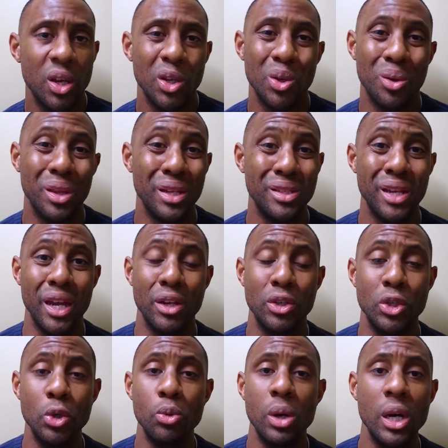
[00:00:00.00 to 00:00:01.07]
They take
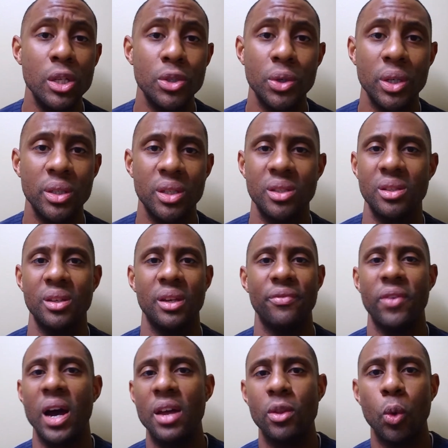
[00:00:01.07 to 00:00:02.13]
200 just to
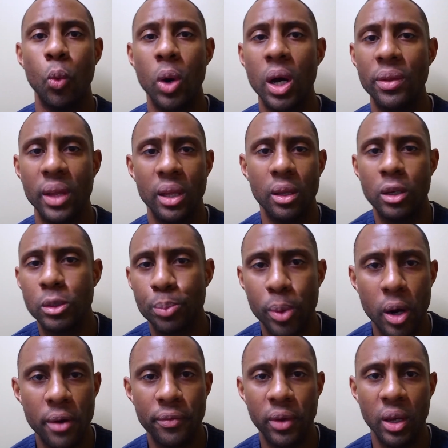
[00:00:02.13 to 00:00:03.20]
find the one that looks
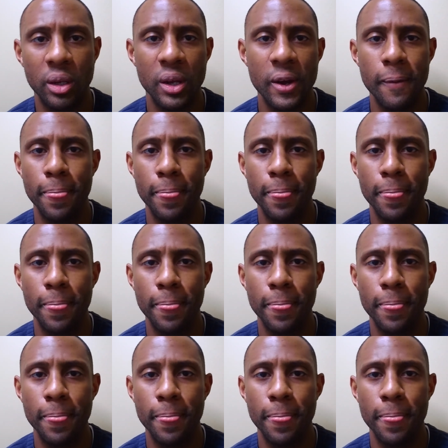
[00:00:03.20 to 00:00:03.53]
perfect